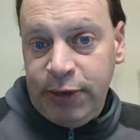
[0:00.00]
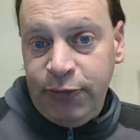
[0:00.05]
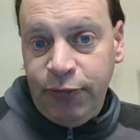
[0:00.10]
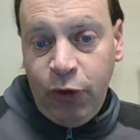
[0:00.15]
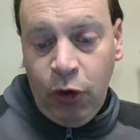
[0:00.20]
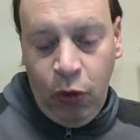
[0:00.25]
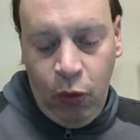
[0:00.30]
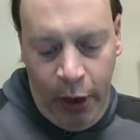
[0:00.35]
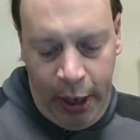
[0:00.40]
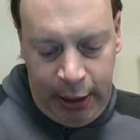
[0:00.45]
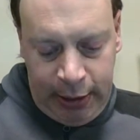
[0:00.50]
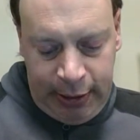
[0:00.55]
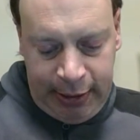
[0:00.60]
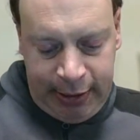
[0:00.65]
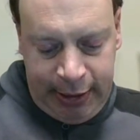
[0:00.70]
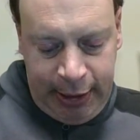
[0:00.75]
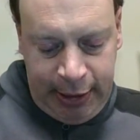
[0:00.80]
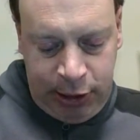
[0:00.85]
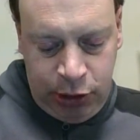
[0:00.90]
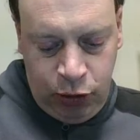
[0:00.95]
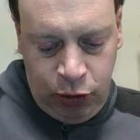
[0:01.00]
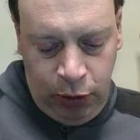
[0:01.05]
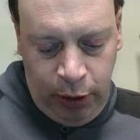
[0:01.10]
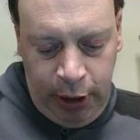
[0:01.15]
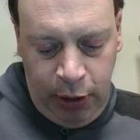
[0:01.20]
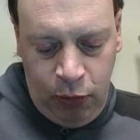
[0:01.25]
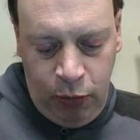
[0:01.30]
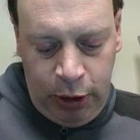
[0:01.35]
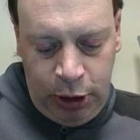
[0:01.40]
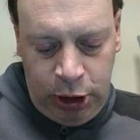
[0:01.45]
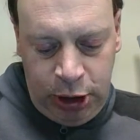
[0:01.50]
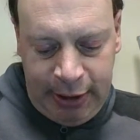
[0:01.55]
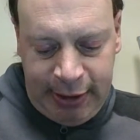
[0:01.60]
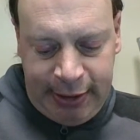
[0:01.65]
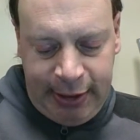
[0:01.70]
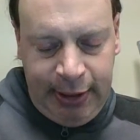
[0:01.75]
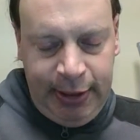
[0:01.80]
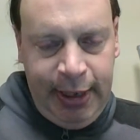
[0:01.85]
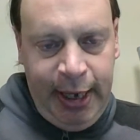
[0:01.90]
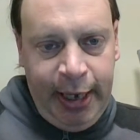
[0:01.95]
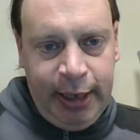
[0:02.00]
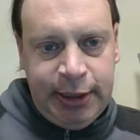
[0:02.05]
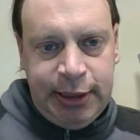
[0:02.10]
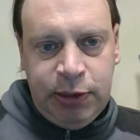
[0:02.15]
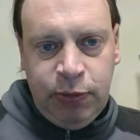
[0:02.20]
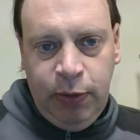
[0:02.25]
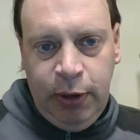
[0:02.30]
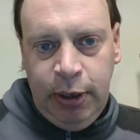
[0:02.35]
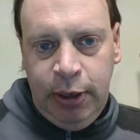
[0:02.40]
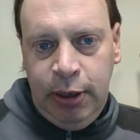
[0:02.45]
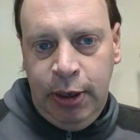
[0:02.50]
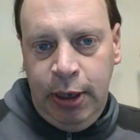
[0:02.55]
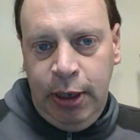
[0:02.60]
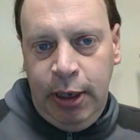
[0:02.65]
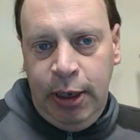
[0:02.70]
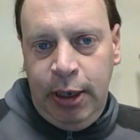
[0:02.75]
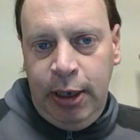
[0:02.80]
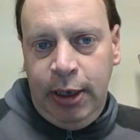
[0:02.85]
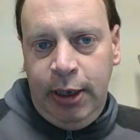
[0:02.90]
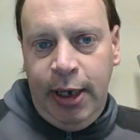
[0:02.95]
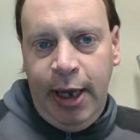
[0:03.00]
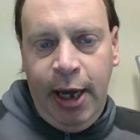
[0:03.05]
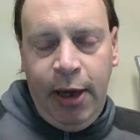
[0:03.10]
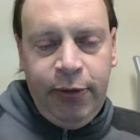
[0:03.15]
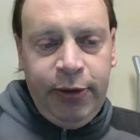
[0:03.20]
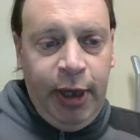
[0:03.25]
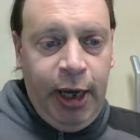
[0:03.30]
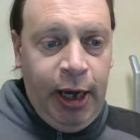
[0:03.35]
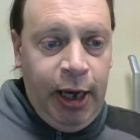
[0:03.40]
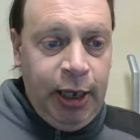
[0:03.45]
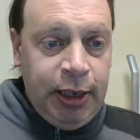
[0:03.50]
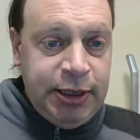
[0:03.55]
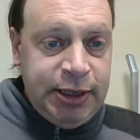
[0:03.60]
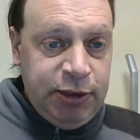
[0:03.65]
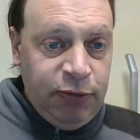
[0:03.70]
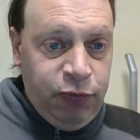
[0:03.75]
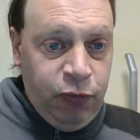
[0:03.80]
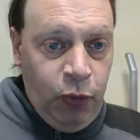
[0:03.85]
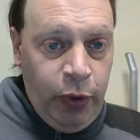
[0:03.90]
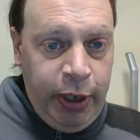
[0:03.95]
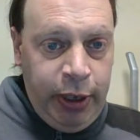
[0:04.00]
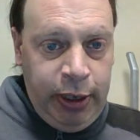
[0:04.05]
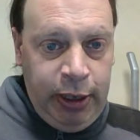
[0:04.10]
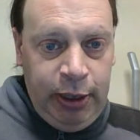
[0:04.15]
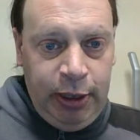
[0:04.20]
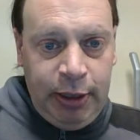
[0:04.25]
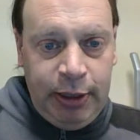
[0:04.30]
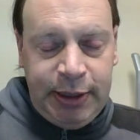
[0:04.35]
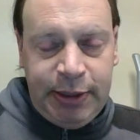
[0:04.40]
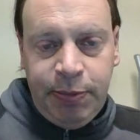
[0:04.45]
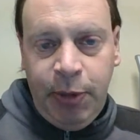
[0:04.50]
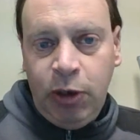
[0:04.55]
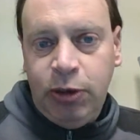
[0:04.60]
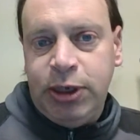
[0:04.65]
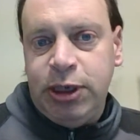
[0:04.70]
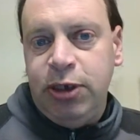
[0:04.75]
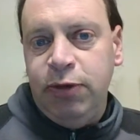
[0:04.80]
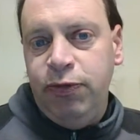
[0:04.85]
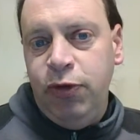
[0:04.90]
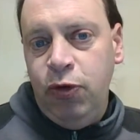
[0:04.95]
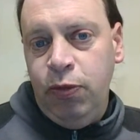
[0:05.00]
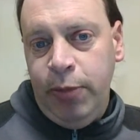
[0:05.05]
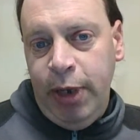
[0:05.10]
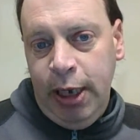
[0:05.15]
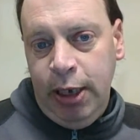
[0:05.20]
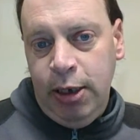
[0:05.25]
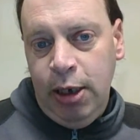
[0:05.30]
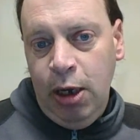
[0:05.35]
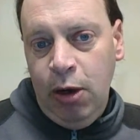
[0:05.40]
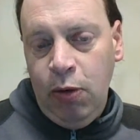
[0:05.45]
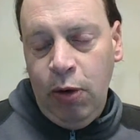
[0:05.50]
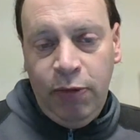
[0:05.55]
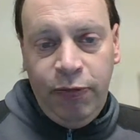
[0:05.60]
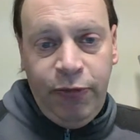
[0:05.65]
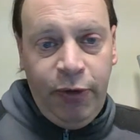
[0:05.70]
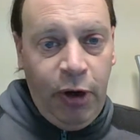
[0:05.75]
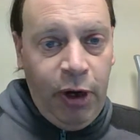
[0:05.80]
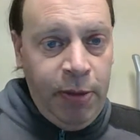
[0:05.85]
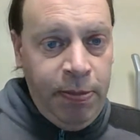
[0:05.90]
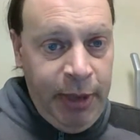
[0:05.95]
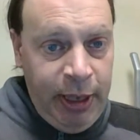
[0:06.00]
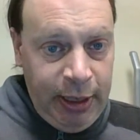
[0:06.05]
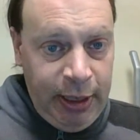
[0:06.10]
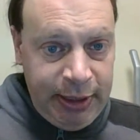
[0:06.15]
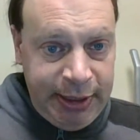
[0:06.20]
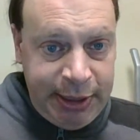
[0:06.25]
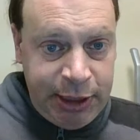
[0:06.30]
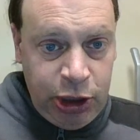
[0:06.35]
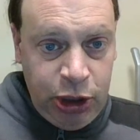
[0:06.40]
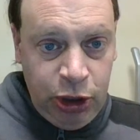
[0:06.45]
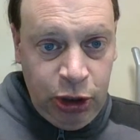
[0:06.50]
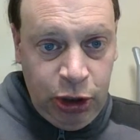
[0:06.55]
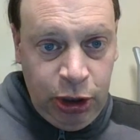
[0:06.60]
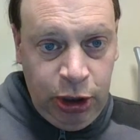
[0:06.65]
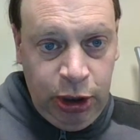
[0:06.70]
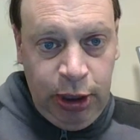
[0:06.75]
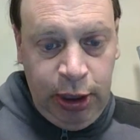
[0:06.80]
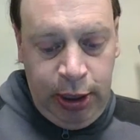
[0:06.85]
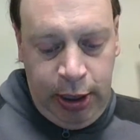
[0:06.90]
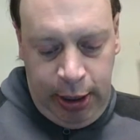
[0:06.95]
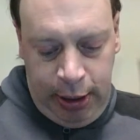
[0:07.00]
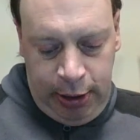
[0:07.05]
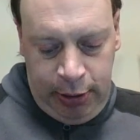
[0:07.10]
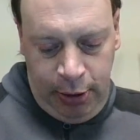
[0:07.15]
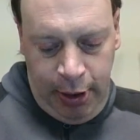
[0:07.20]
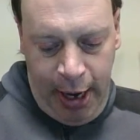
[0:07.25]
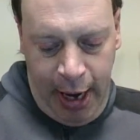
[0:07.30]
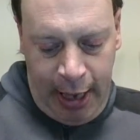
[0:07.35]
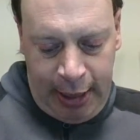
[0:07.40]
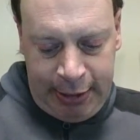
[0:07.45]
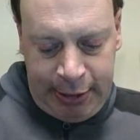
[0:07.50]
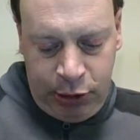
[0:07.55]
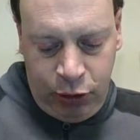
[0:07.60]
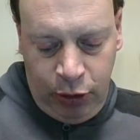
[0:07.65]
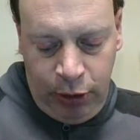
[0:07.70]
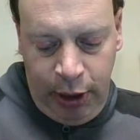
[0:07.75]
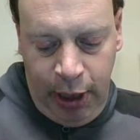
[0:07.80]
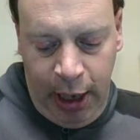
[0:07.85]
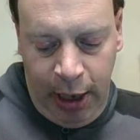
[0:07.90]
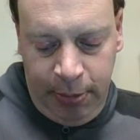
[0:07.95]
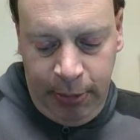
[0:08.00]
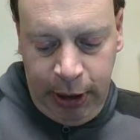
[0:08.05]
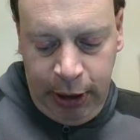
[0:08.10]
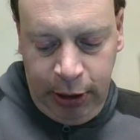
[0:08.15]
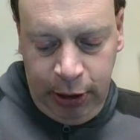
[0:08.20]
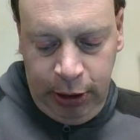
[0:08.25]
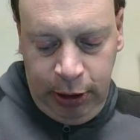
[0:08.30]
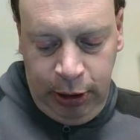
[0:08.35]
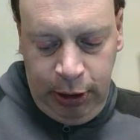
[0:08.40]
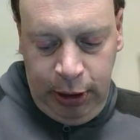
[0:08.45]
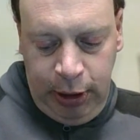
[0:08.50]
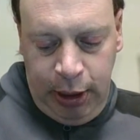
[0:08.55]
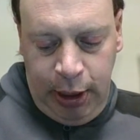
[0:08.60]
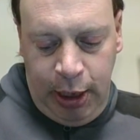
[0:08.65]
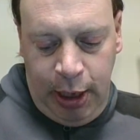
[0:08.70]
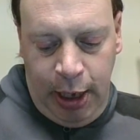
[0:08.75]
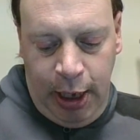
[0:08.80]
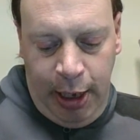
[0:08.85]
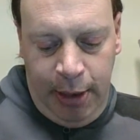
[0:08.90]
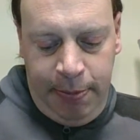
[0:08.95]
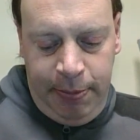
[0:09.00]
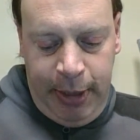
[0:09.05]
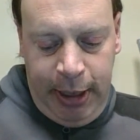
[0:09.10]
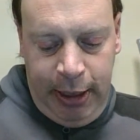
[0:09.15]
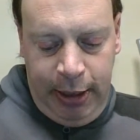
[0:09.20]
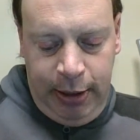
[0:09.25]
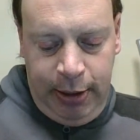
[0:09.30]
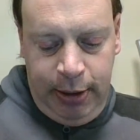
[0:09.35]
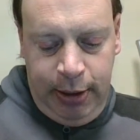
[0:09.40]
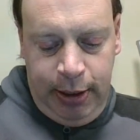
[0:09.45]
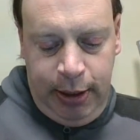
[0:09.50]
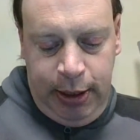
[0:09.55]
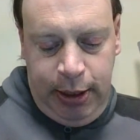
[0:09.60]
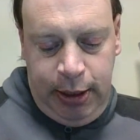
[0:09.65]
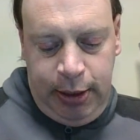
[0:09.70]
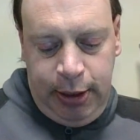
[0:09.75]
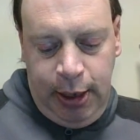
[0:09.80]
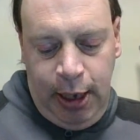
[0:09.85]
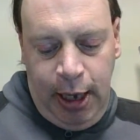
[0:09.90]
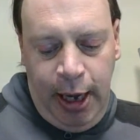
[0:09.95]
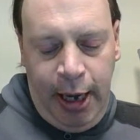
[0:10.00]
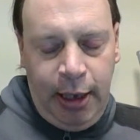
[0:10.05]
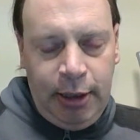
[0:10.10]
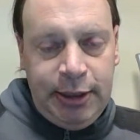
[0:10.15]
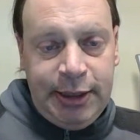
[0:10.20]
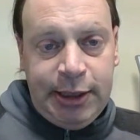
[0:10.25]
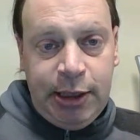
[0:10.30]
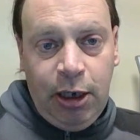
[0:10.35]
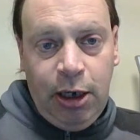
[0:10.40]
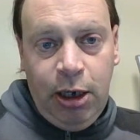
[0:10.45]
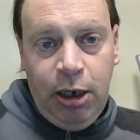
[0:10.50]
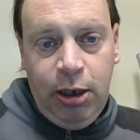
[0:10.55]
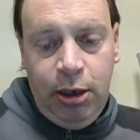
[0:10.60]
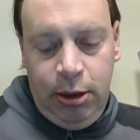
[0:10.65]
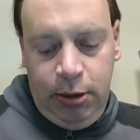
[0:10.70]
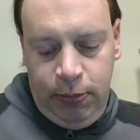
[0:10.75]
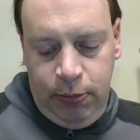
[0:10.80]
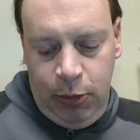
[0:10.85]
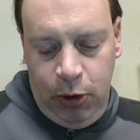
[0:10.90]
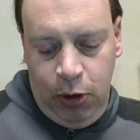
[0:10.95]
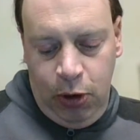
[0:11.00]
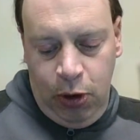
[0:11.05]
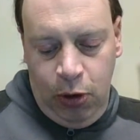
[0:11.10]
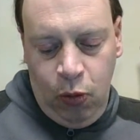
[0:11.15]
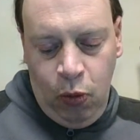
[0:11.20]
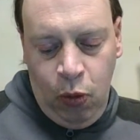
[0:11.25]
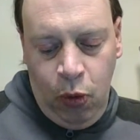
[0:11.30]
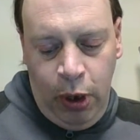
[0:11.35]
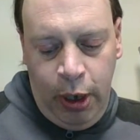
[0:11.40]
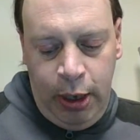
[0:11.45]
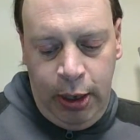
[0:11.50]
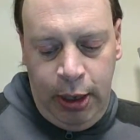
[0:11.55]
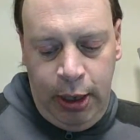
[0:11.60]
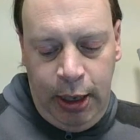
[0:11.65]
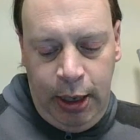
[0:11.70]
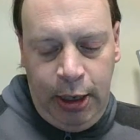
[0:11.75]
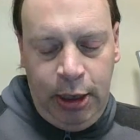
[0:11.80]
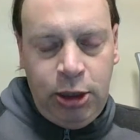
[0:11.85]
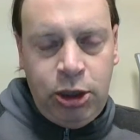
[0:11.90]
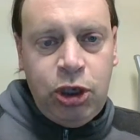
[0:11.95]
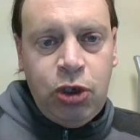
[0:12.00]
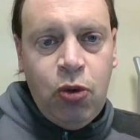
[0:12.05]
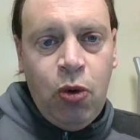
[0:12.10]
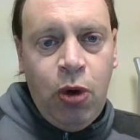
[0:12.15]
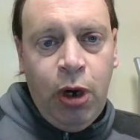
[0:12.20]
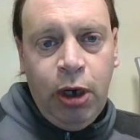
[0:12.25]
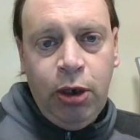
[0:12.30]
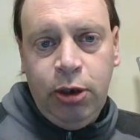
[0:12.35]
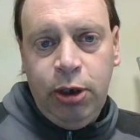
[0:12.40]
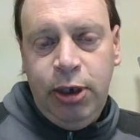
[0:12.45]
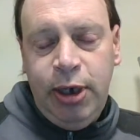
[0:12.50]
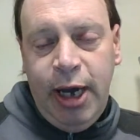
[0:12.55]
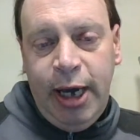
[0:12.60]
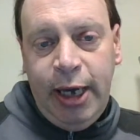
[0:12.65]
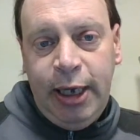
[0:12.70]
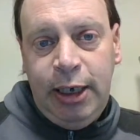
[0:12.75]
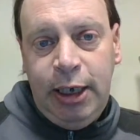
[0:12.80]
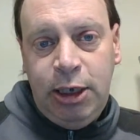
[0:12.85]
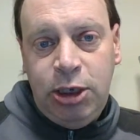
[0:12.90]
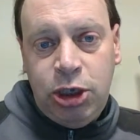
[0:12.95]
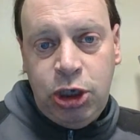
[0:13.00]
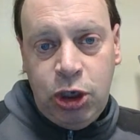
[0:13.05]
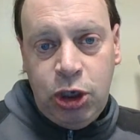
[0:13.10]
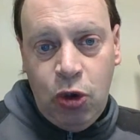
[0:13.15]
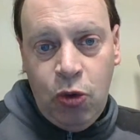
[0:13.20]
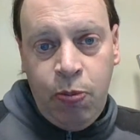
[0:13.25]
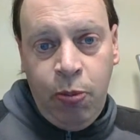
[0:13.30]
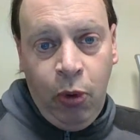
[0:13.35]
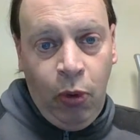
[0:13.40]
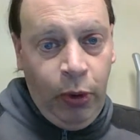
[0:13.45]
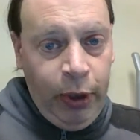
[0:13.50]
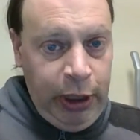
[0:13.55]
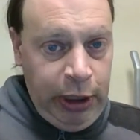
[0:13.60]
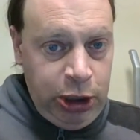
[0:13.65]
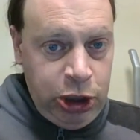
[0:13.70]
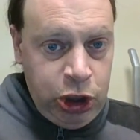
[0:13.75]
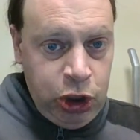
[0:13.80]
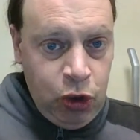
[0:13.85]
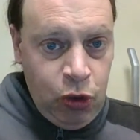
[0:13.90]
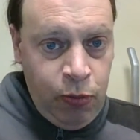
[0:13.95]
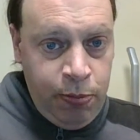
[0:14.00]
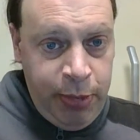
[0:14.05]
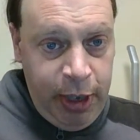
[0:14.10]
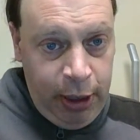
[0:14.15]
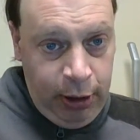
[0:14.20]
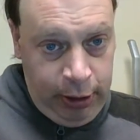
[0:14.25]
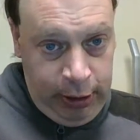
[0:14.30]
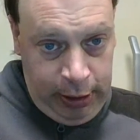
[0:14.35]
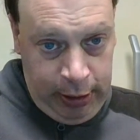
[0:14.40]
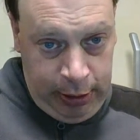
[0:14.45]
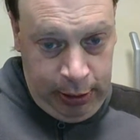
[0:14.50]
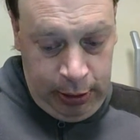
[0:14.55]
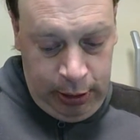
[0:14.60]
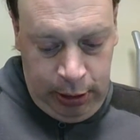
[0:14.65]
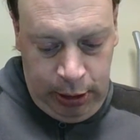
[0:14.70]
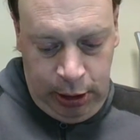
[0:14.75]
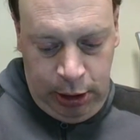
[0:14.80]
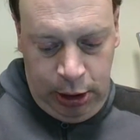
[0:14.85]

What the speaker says: for Wednesday's drawing, which is the next one. Now, the odds of winning, as most of you may know, are very minuscule and they're astronomical. I mean, the odds are 1 in 292.2 million